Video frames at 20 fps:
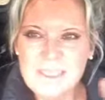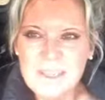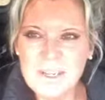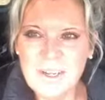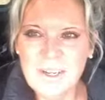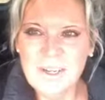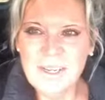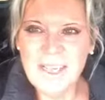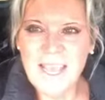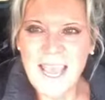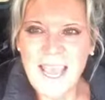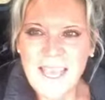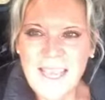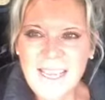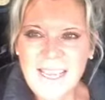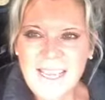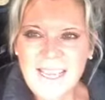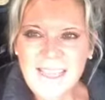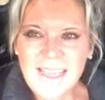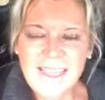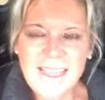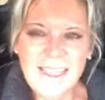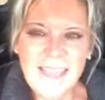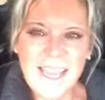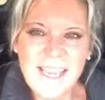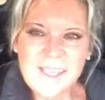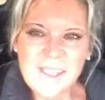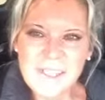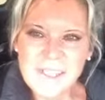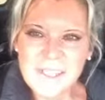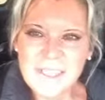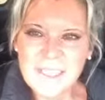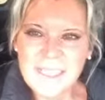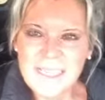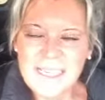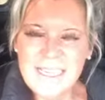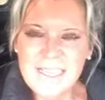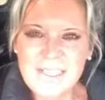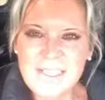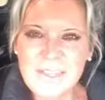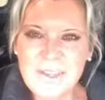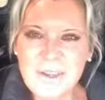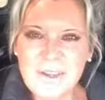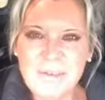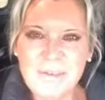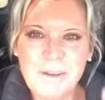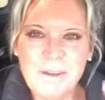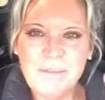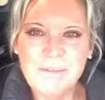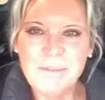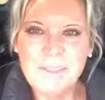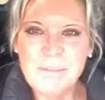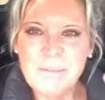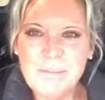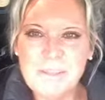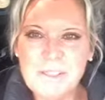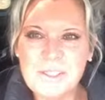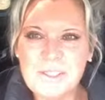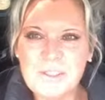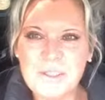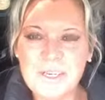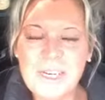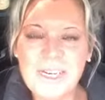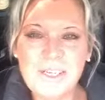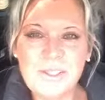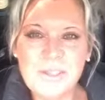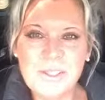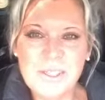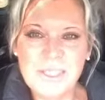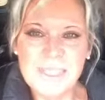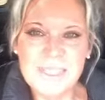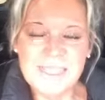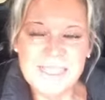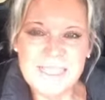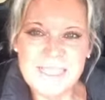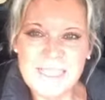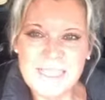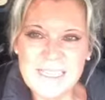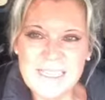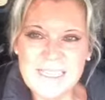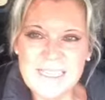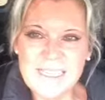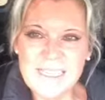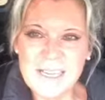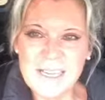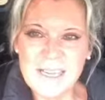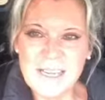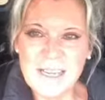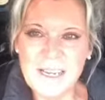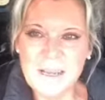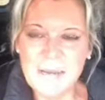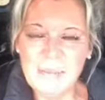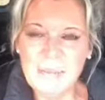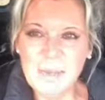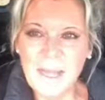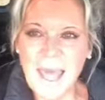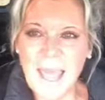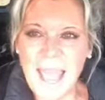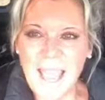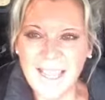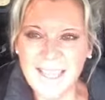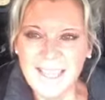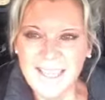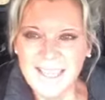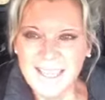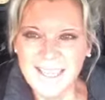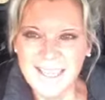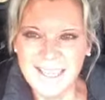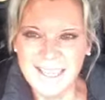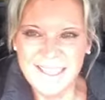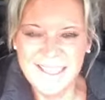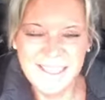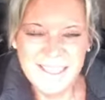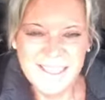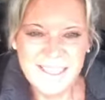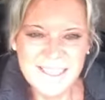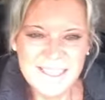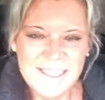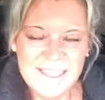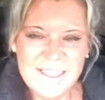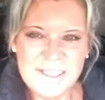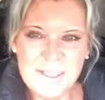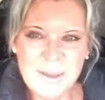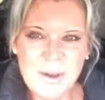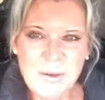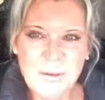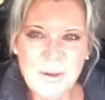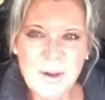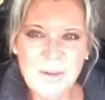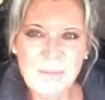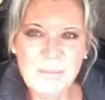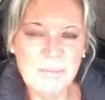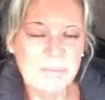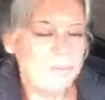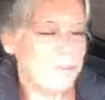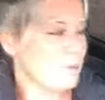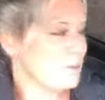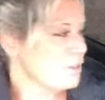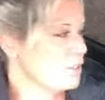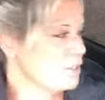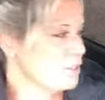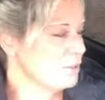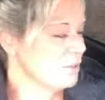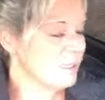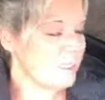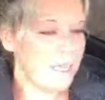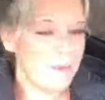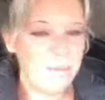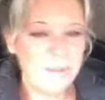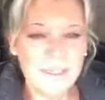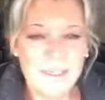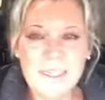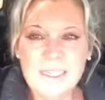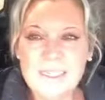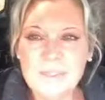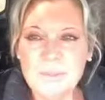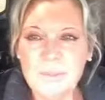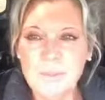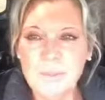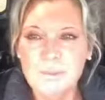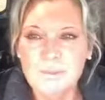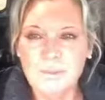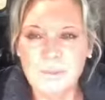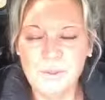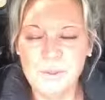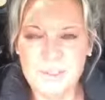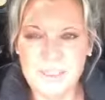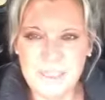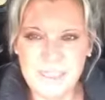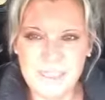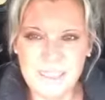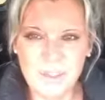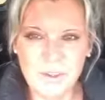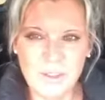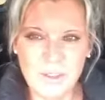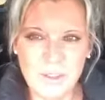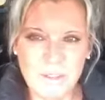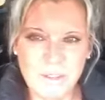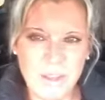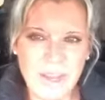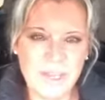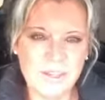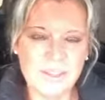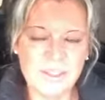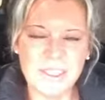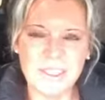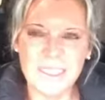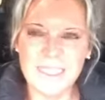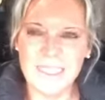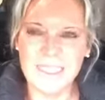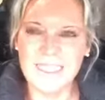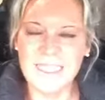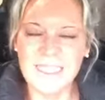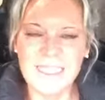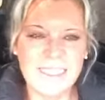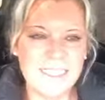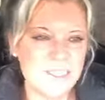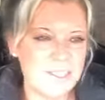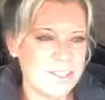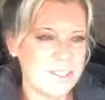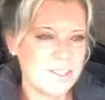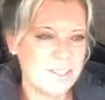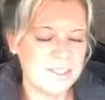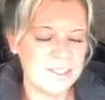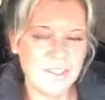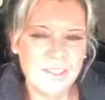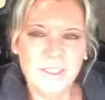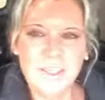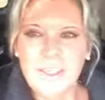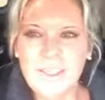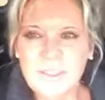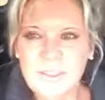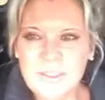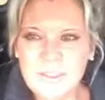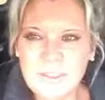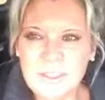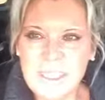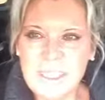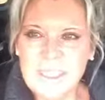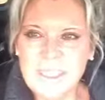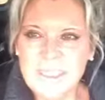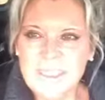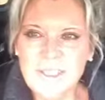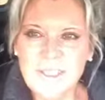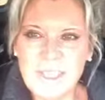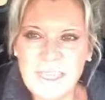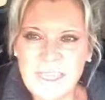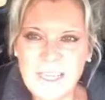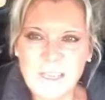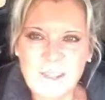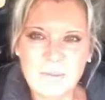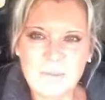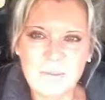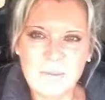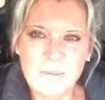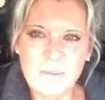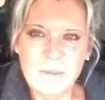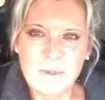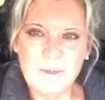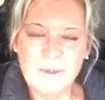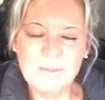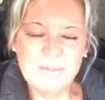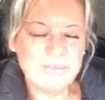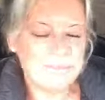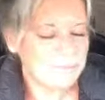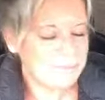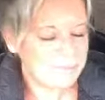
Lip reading: So hey, Edith. Hey, Julie. So if I flip the screen, all you're going to see is black. So I won't bother doing that. But it is beautiful sitting on the boundary line here, just, you know, looking at the football.